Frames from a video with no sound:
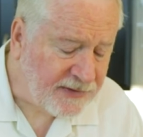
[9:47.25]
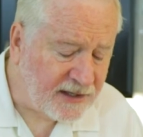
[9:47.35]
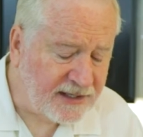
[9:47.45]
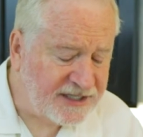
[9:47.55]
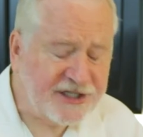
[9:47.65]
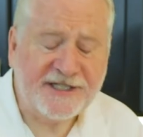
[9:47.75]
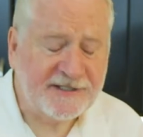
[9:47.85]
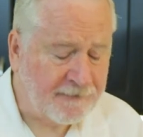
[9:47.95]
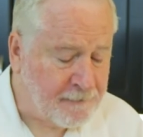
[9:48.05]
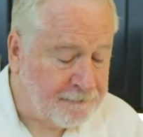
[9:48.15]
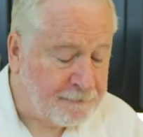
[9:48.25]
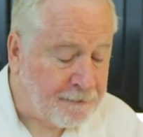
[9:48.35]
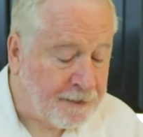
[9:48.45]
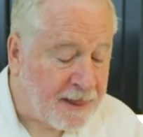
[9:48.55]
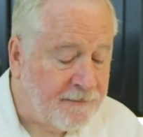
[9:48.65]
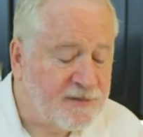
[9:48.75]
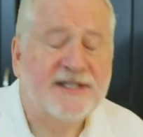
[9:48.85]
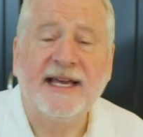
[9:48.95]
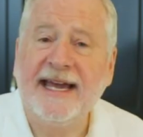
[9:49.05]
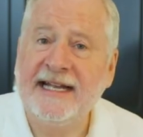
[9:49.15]
delicious,
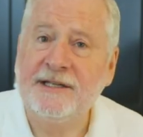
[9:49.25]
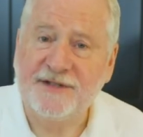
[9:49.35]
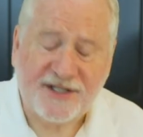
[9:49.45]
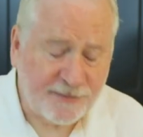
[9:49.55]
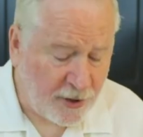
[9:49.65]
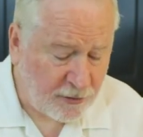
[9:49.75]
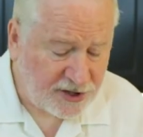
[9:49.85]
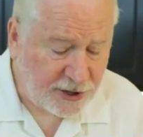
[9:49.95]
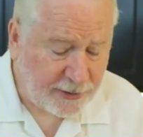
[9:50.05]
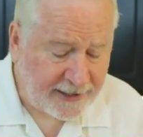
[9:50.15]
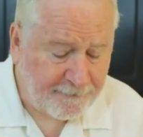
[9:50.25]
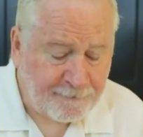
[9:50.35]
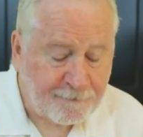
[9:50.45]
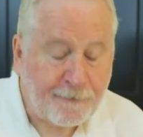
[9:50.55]
just a hint of smoke to it